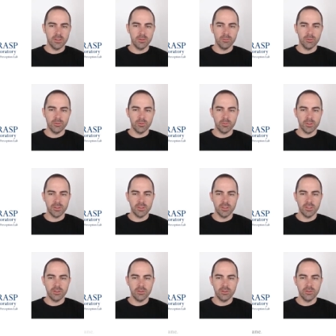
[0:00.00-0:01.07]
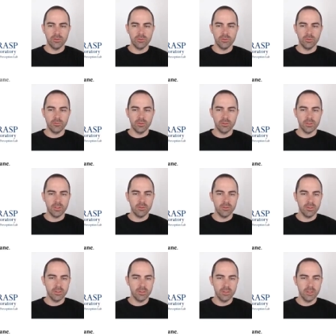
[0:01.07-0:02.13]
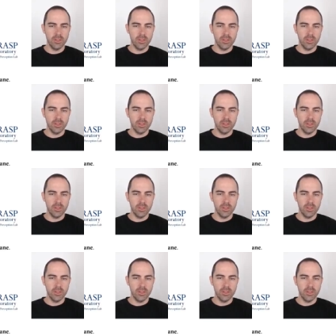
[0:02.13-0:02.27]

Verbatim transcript: an input representation into a voxel grid,